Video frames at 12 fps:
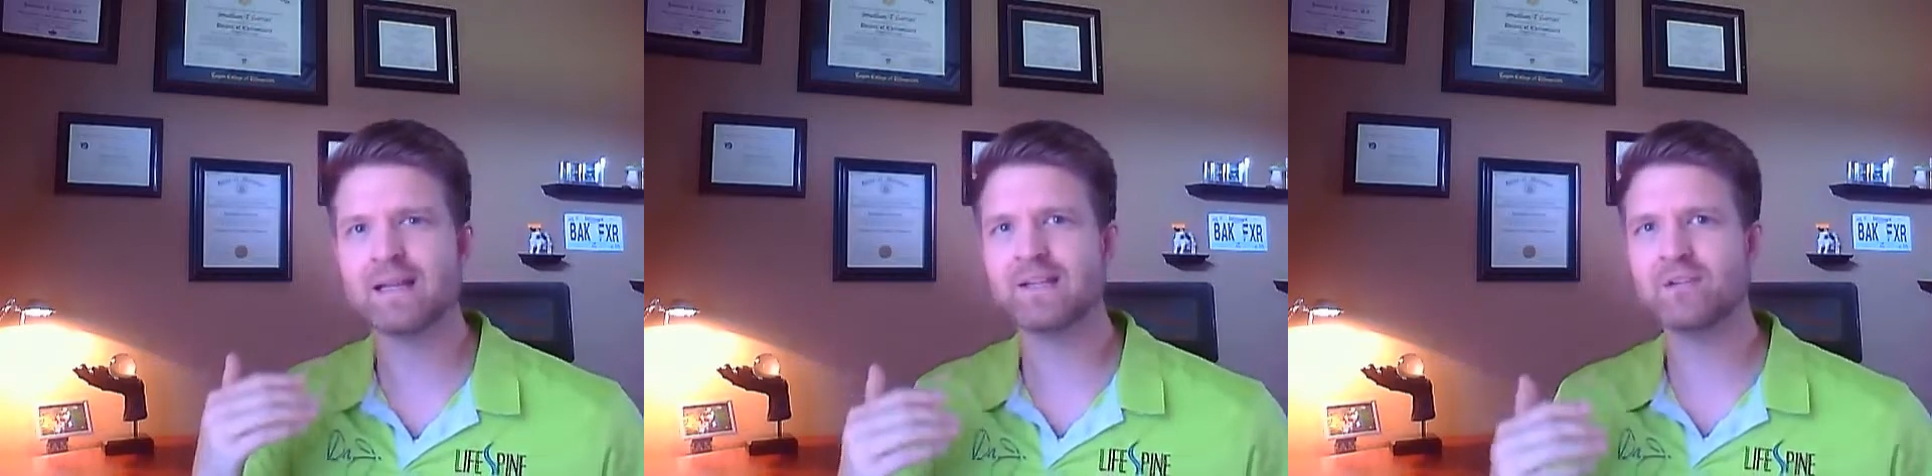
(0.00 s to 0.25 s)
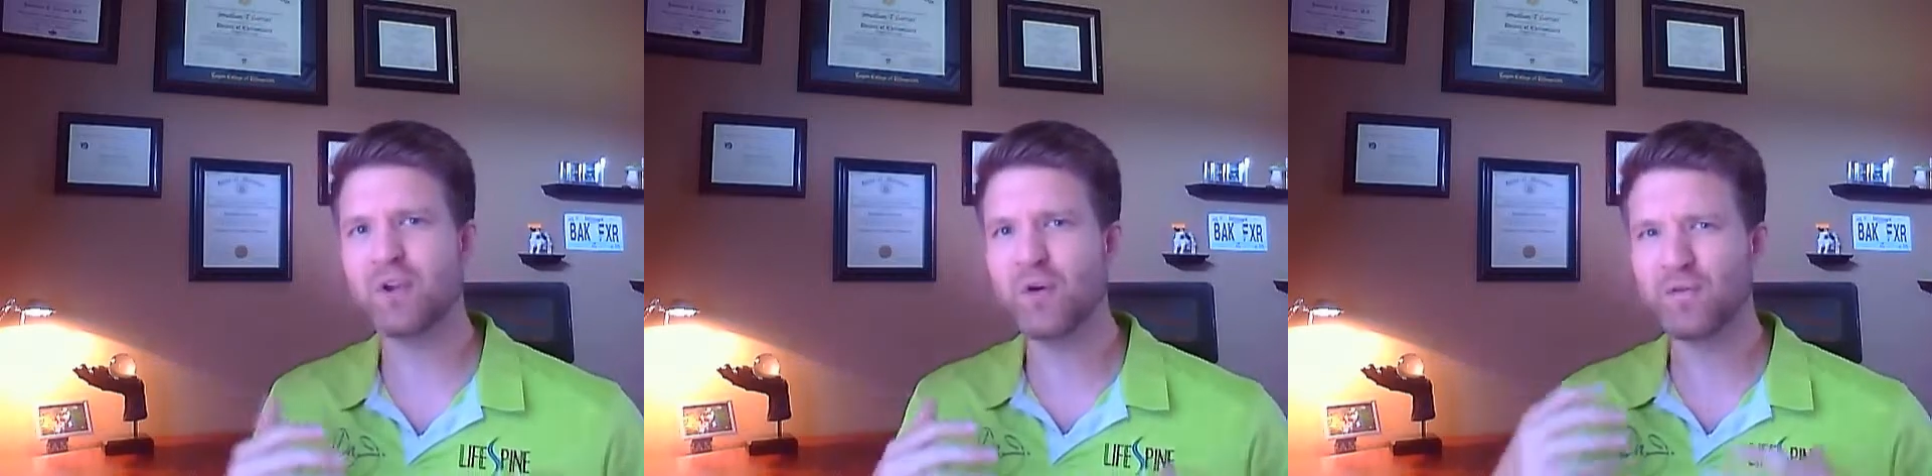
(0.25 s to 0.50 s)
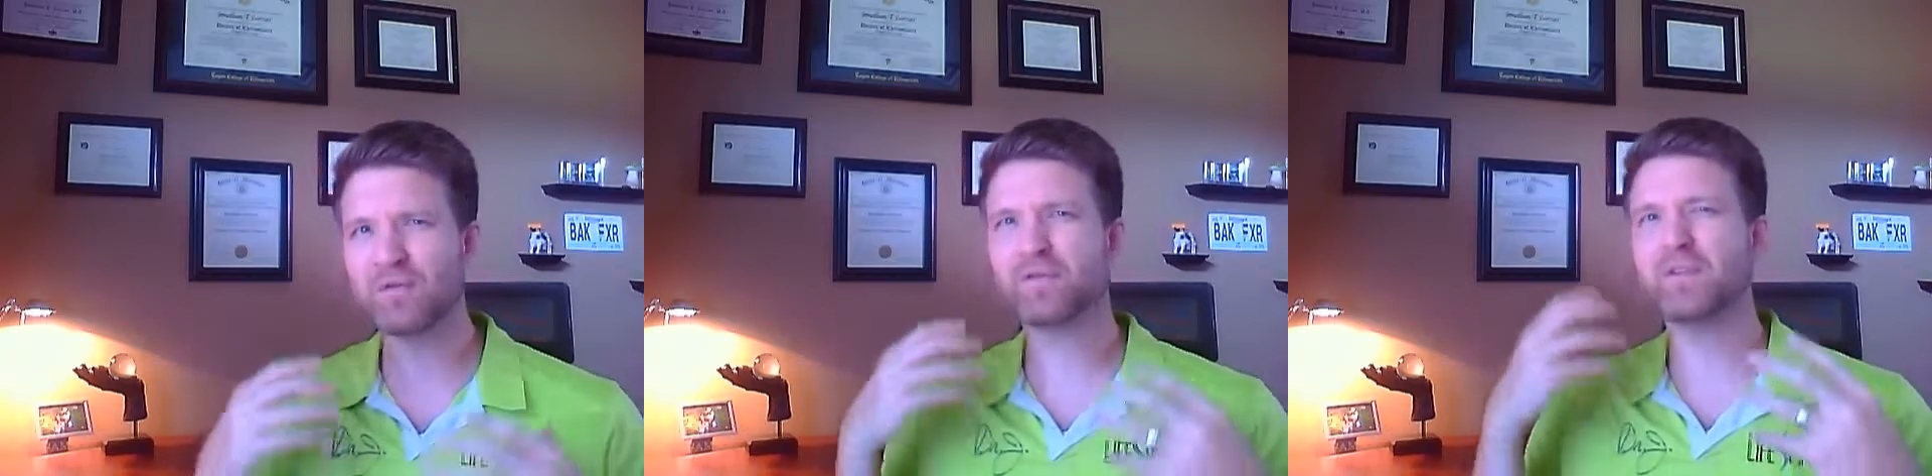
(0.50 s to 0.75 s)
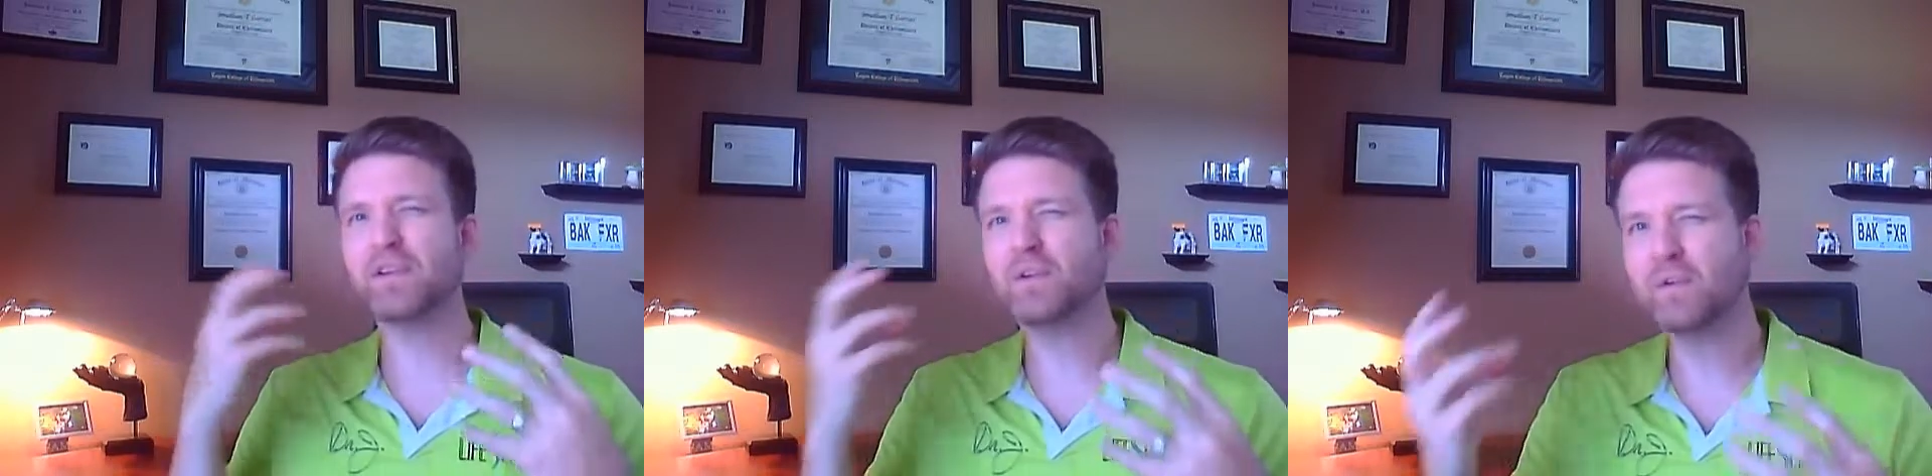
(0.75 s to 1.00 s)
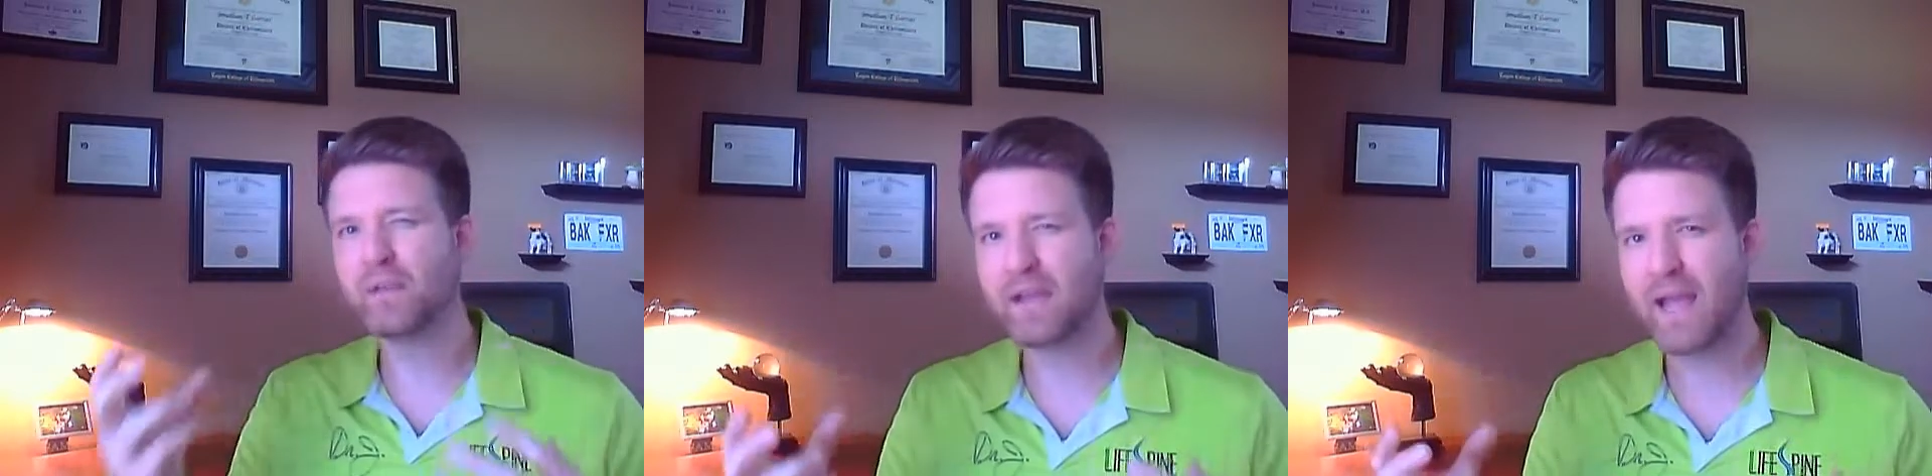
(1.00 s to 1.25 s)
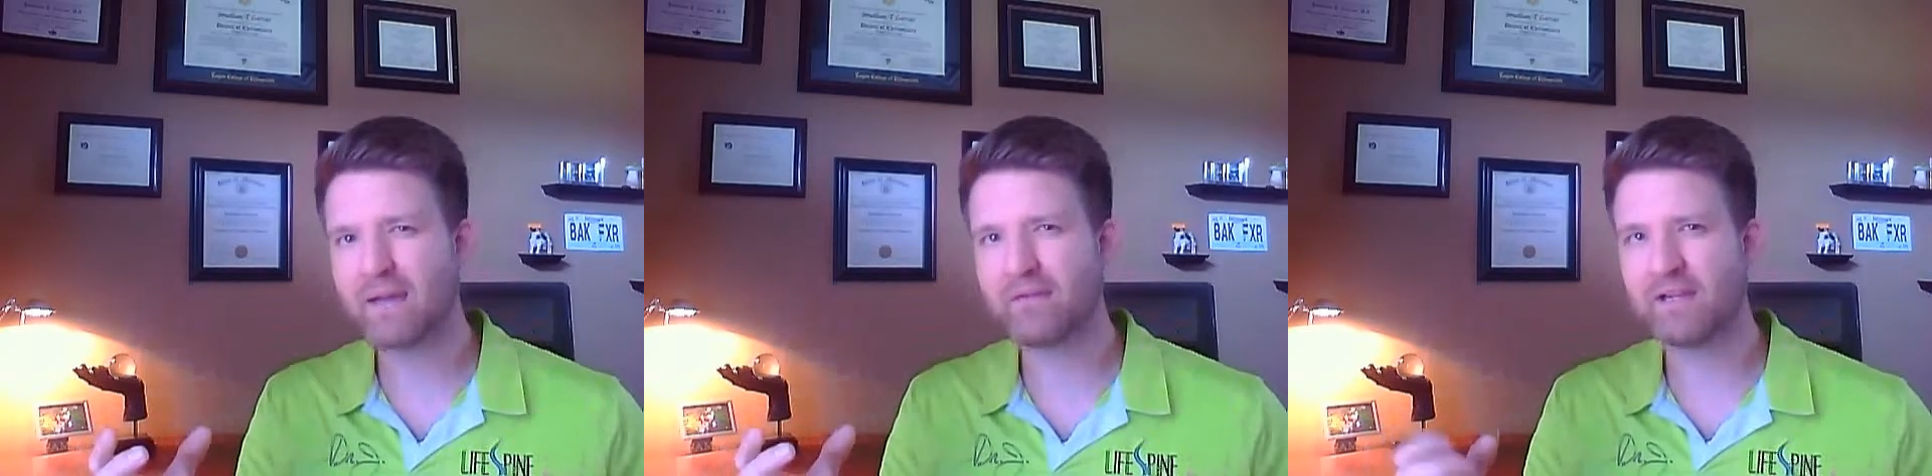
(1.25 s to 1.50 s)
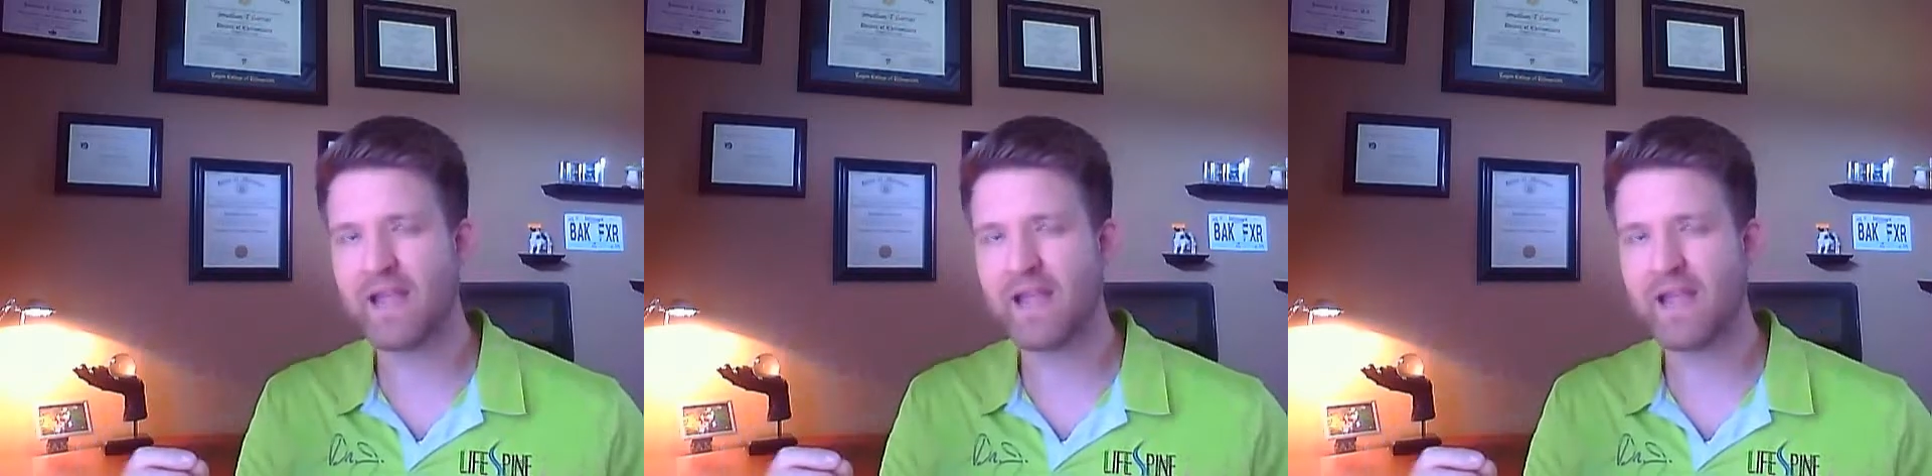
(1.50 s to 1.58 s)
You don't feel the cavity